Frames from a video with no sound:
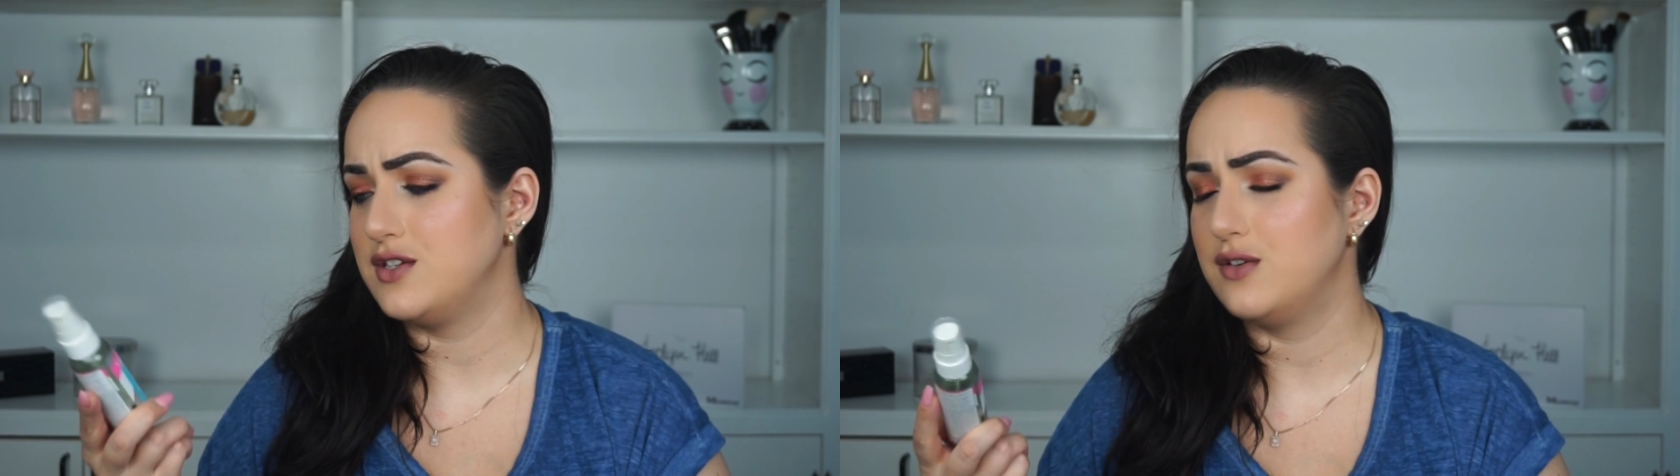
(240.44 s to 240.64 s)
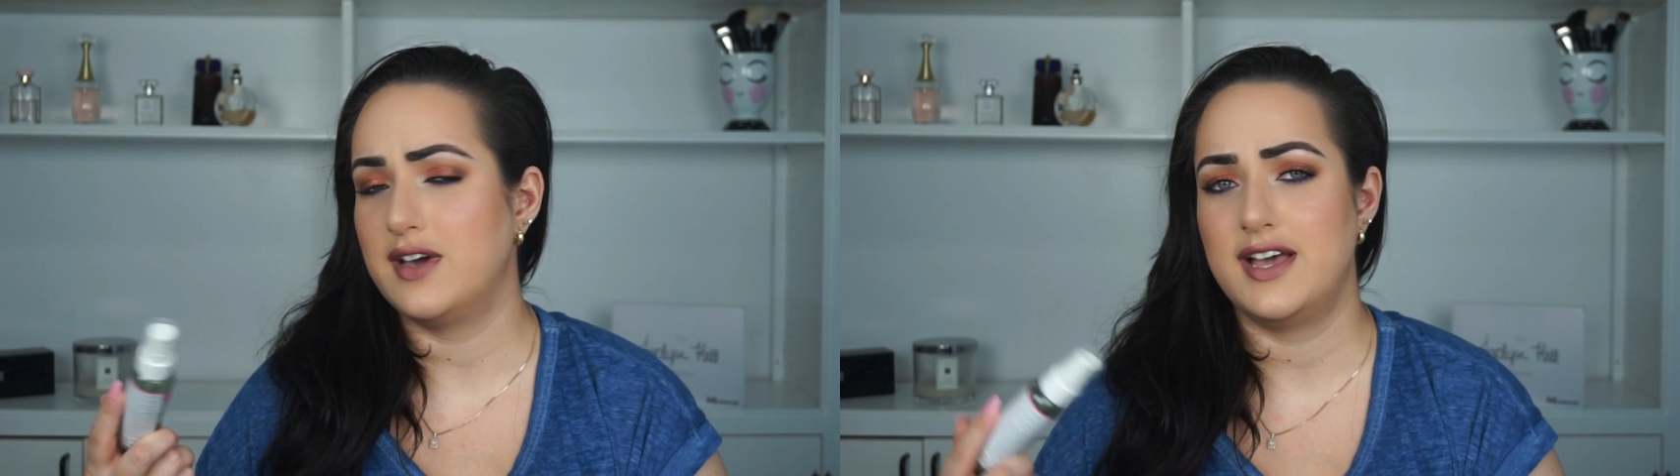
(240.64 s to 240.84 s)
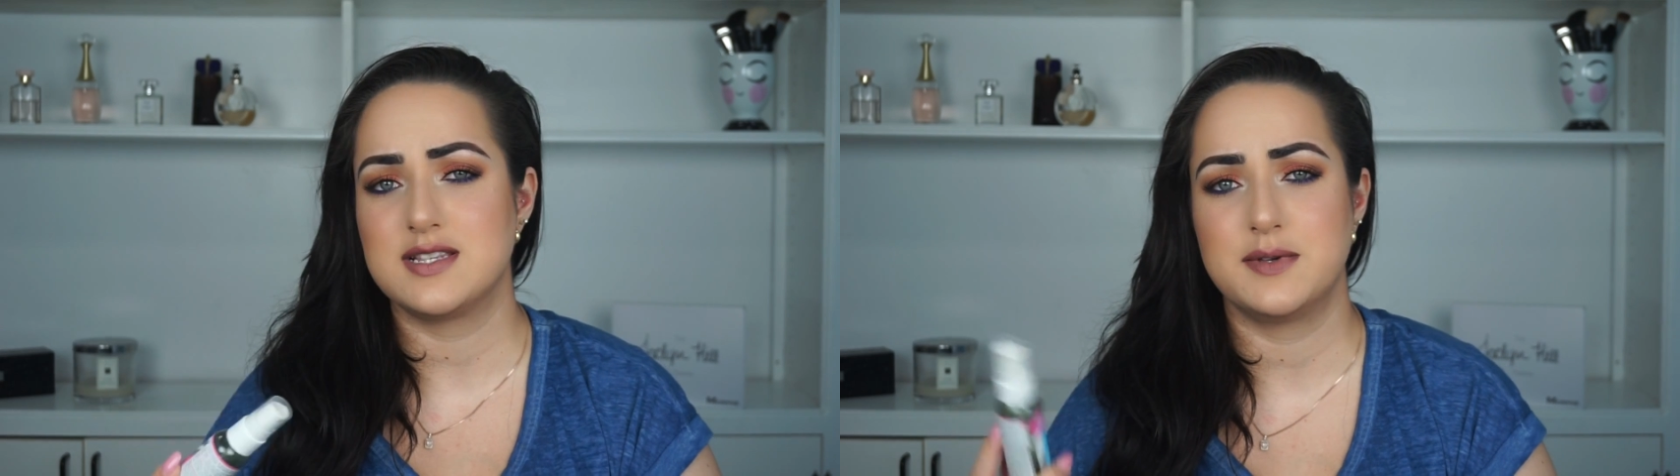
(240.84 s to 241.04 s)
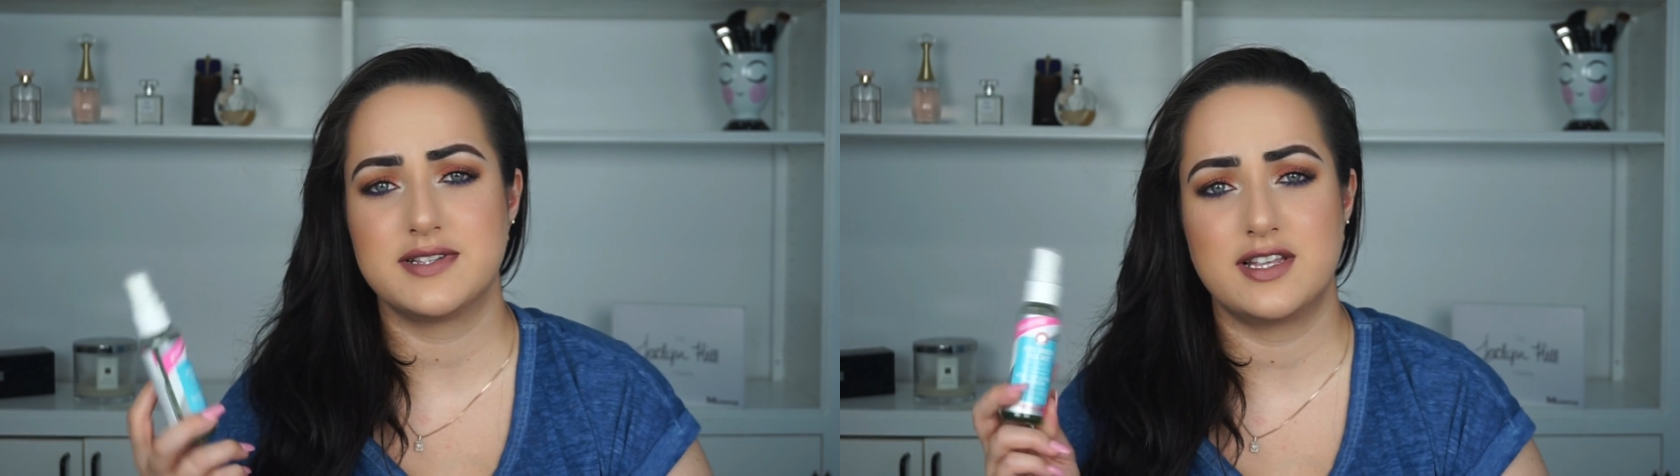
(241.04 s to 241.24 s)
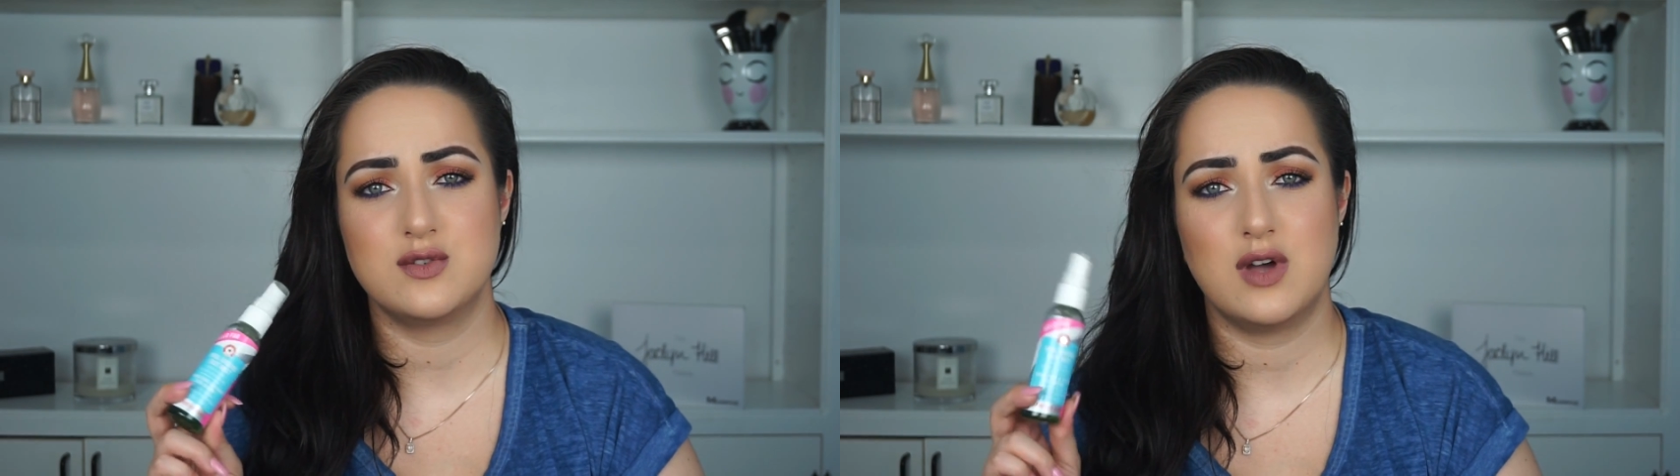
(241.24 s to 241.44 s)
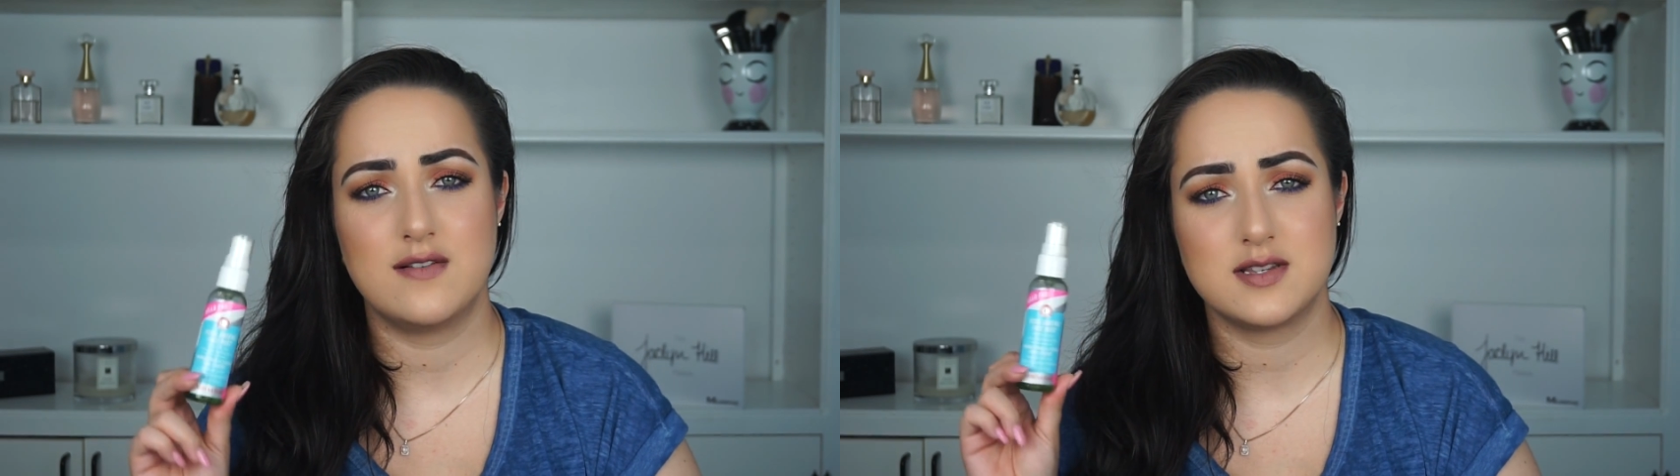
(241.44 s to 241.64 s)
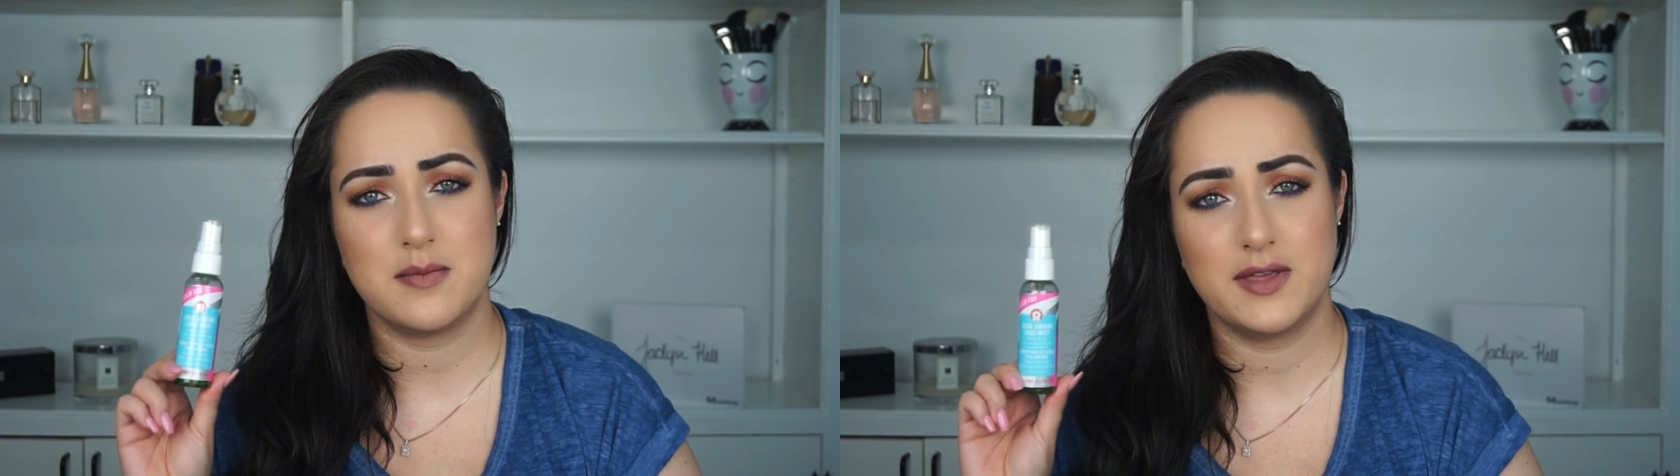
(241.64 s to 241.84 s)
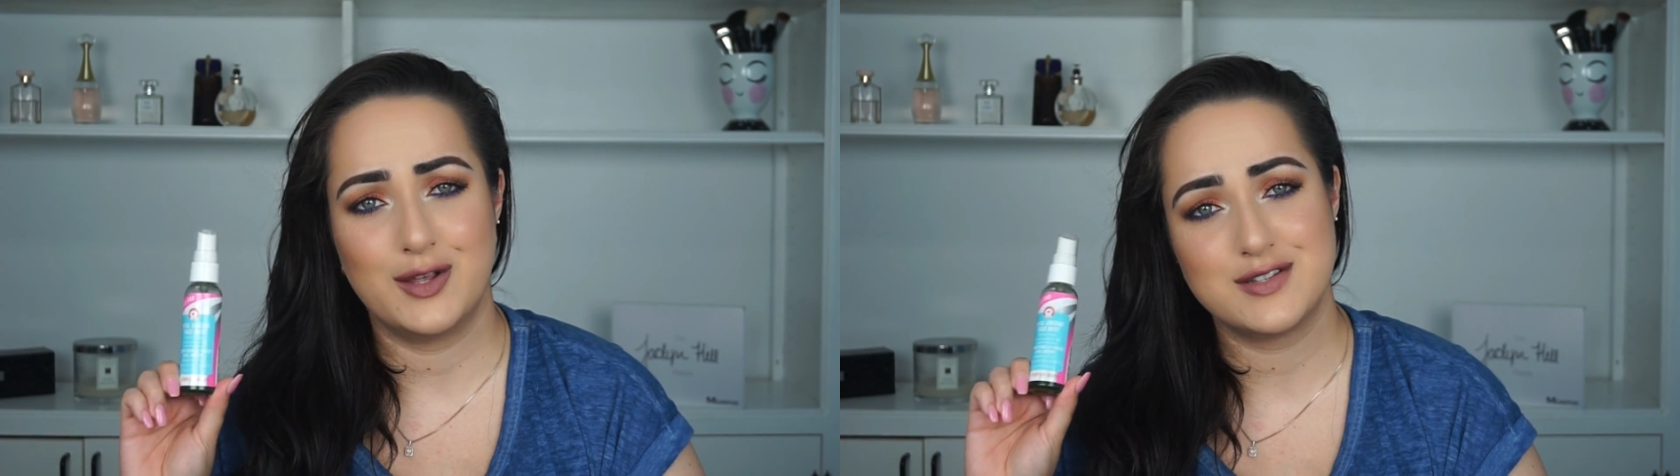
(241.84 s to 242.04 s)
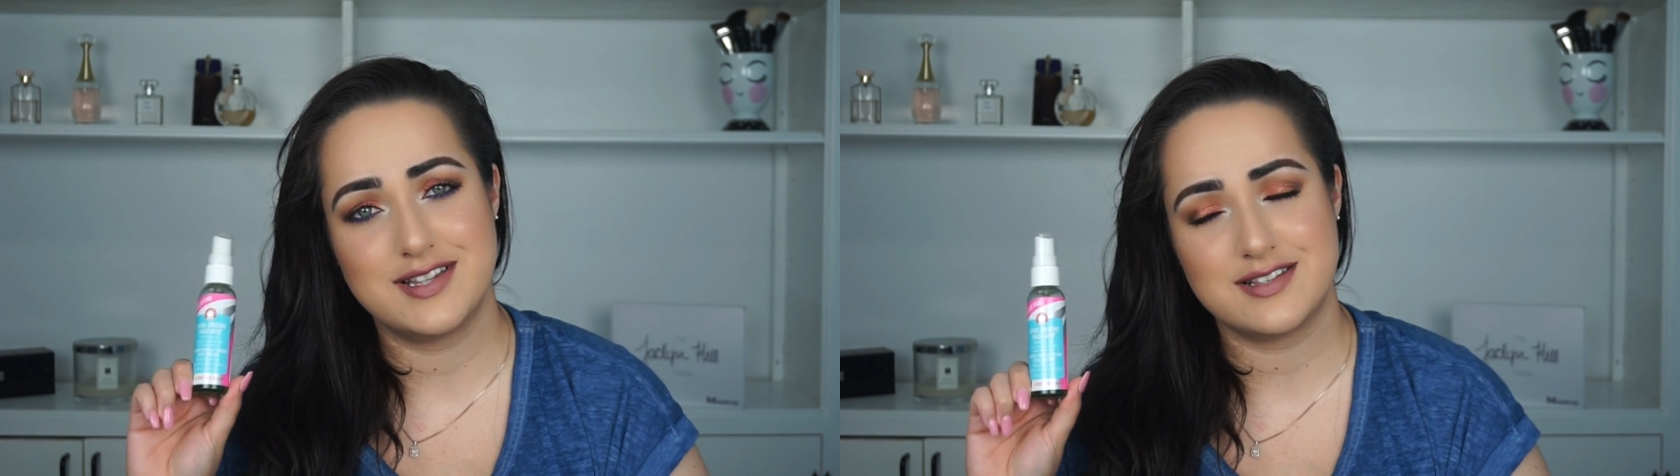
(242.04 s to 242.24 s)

to you guys because I do have something else